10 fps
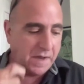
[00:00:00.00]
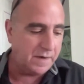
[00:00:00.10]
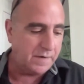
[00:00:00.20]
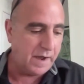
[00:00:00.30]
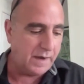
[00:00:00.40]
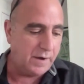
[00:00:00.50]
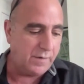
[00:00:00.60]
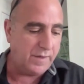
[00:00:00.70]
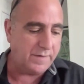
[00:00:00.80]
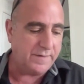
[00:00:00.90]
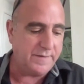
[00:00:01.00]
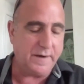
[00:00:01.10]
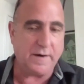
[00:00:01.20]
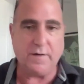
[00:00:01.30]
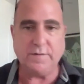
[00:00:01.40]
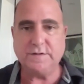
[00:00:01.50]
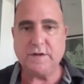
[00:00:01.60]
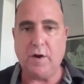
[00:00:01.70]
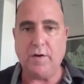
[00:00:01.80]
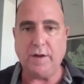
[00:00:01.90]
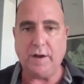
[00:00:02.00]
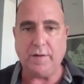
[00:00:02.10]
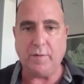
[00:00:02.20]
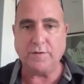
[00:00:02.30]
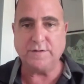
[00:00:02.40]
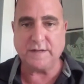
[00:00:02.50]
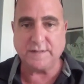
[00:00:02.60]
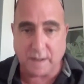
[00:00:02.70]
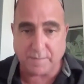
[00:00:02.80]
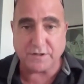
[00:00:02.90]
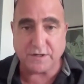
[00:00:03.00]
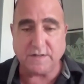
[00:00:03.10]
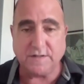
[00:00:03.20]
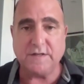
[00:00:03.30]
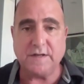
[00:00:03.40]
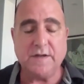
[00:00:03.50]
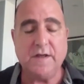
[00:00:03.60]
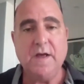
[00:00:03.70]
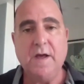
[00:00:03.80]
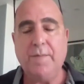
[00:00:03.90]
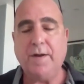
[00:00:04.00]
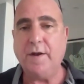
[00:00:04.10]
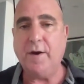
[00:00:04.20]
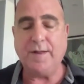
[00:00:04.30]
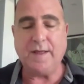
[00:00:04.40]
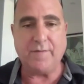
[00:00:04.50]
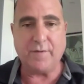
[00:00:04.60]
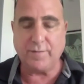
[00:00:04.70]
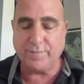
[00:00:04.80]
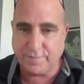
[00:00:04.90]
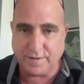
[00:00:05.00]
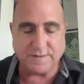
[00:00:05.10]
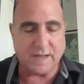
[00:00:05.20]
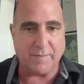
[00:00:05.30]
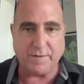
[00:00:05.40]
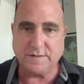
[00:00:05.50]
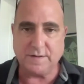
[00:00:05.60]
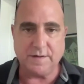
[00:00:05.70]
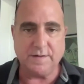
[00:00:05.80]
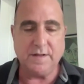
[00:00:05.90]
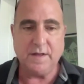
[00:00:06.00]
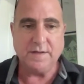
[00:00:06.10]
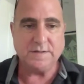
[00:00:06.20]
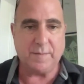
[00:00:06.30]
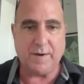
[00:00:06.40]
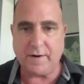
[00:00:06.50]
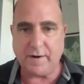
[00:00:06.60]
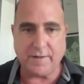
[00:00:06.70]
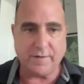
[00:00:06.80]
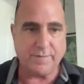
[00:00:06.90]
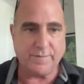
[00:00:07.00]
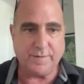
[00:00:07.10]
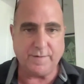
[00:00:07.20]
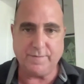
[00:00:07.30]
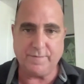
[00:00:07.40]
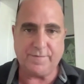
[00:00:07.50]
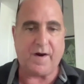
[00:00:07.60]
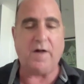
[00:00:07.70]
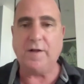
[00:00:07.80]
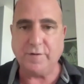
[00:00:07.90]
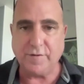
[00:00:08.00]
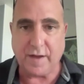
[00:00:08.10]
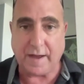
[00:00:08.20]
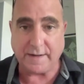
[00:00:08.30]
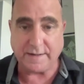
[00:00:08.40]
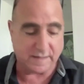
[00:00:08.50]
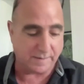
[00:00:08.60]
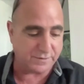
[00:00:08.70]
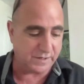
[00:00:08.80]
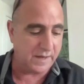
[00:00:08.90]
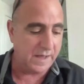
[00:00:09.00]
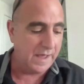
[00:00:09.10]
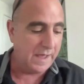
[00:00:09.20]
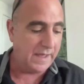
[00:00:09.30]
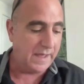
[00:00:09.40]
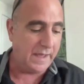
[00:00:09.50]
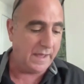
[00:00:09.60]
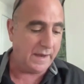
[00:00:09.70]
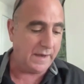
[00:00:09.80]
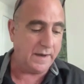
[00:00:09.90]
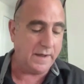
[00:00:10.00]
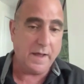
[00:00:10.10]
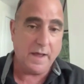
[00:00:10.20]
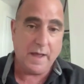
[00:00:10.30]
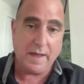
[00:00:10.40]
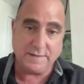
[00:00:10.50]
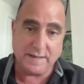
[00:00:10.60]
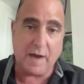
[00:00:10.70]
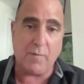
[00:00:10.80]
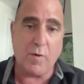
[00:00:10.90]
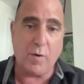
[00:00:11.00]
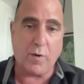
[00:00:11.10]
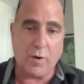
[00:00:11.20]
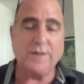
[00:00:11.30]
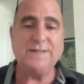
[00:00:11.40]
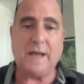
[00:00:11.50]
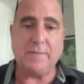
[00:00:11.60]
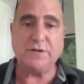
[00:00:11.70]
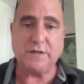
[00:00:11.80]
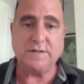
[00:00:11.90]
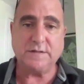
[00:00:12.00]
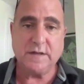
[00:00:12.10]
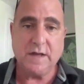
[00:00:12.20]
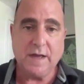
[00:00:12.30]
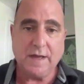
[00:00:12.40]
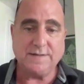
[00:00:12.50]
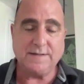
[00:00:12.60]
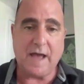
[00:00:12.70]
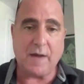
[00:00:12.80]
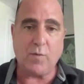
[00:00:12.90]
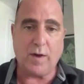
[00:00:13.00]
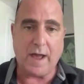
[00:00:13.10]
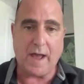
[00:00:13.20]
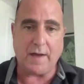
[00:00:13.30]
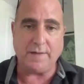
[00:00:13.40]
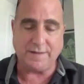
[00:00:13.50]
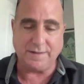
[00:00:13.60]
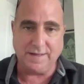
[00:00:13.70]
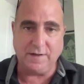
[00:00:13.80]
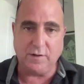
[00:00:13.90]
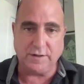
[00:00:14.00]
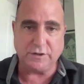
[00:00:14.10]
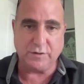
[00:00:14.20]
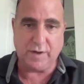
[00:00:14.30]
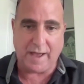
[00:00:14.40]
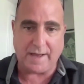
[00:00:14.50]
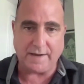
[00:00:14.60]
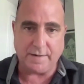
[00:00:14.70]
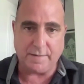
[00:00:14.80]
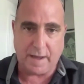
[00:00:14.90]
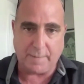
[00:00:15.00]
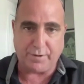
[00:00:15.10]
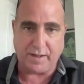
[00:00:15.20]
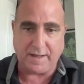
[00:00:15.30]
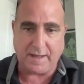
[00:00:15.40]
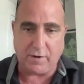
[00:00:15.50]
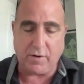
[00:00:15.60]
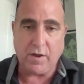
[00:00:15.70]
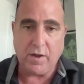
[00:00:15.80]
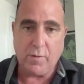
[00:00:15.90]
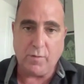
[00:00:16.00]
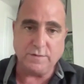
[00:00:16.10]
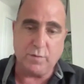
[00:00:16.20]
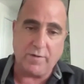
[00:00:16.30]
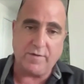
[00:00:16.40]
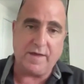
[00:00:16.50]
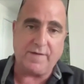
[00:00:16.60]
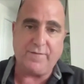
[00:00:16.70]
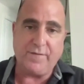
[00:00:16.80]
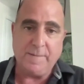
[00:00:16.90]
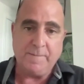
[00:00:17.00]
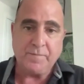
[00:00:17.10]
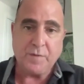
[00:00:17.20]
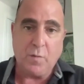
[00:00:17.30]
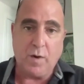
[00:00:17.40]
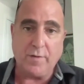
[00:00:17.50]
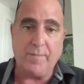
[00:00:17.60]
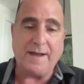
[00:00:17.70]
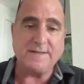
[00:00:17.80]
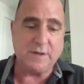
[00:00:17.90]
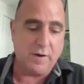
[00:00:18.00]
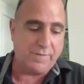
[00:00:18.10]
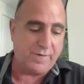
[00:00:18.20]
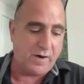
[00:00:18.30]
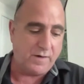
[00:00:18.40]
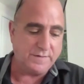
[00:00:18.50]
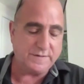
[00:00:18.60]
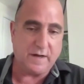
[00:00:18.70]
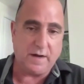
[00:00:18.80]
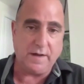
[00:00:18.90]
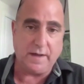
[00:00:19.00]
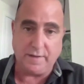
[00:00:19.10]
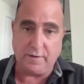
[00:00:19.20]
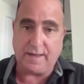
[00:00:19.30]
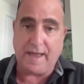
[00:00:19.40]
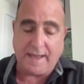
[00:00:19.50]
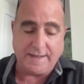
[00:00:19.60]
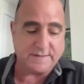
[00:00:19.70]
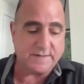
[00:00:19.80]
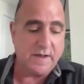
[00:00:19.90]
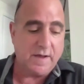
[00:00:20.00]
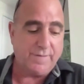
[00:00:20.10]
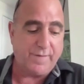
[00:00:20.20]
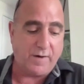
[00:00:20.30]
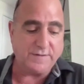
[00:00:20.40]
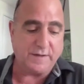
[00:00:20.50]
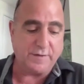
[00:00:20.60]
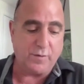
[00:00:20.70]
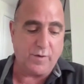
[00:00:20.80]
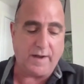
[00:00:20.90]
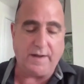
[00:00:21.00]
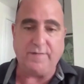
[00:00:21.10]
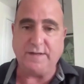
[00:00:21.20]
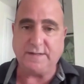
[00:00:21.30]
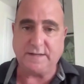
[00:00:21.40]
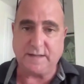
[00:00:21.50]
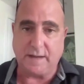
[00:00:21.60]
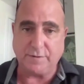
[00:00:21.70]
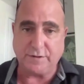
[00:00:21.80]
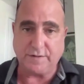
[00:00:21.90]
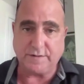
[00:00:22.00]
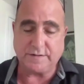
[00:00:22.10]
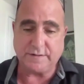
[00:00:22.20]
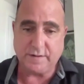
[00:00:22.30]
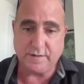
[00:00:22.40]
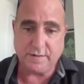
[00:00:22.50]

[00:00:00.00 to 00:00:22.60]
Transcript: and I know that there's there was exceptions, but nobody ever is able to somehow or another fall under that exception. And is that or exemptions? Is that what the legal issue at play here was, whether Mexico falls in their case falls under any of these exemptions?